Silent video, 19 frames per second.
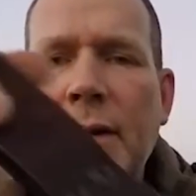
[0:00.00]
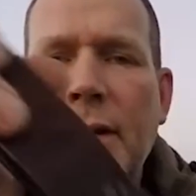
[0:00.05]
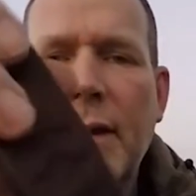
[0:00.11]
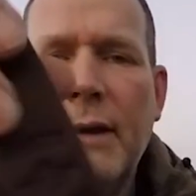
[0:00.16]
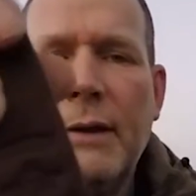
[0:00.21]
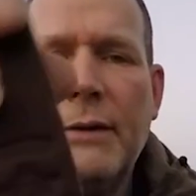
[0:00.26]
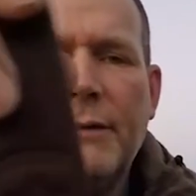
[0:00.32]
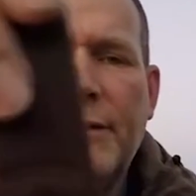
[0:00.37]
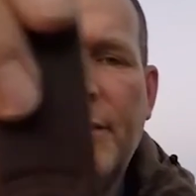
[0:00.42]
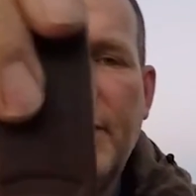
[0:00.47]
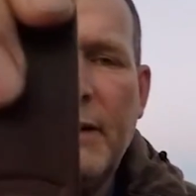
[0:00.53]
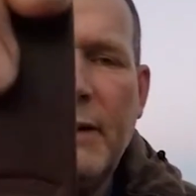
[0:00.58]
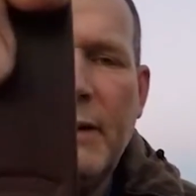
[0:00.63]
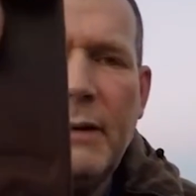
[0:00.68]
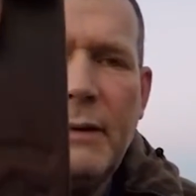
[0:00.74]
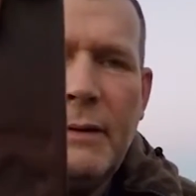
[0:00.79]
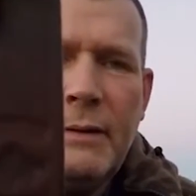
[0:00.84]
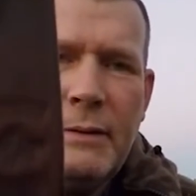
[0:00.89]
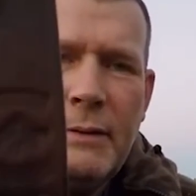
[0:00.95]
There's
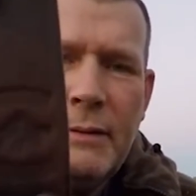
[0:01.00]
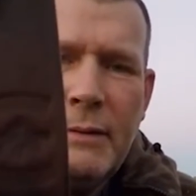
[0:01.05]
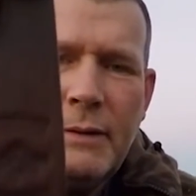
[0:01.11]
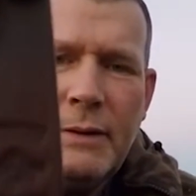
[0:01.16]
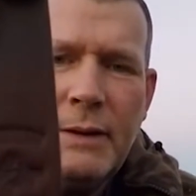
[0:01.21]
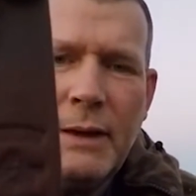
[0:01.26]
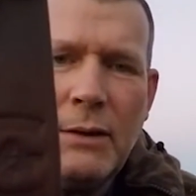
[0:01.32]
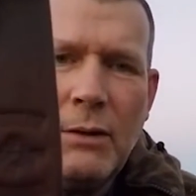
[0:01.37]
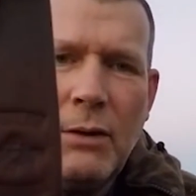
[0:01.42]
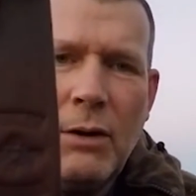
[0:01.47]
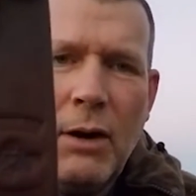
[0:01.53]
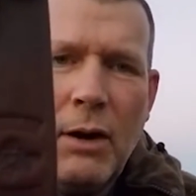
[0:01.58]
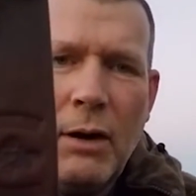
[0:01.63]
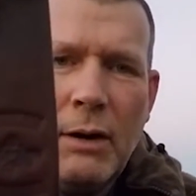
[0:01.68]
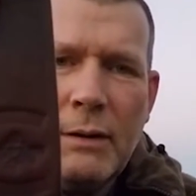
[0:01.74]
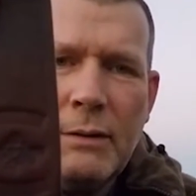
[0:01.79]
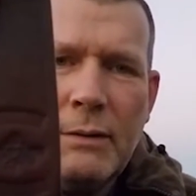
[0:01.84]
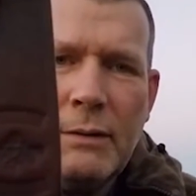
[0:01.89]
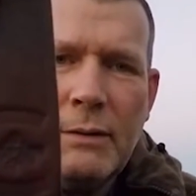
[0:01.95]
the Yellow
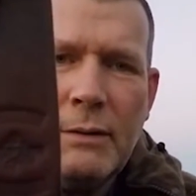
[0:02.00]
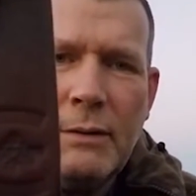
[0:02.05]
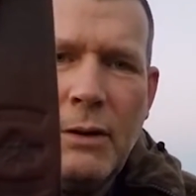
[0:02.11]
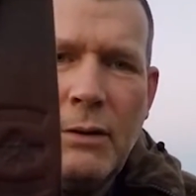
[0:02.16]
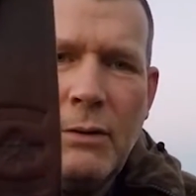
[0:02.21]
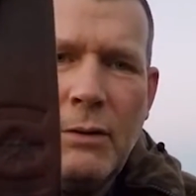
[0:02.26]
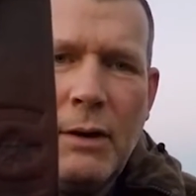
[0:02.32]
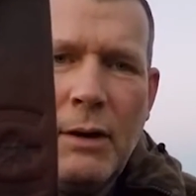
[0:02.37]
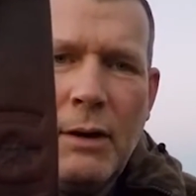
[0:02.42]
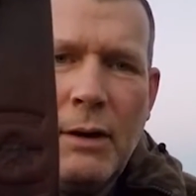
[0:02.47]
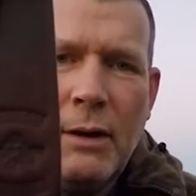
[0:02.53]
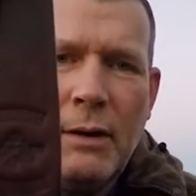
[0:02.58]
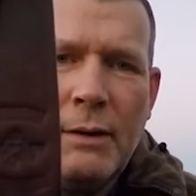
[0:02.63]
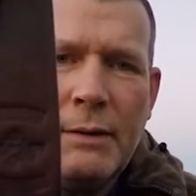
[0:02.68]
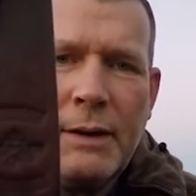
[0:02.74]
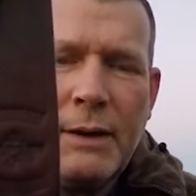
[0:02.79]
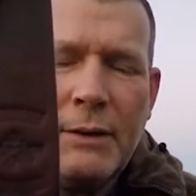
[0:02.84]
Hawk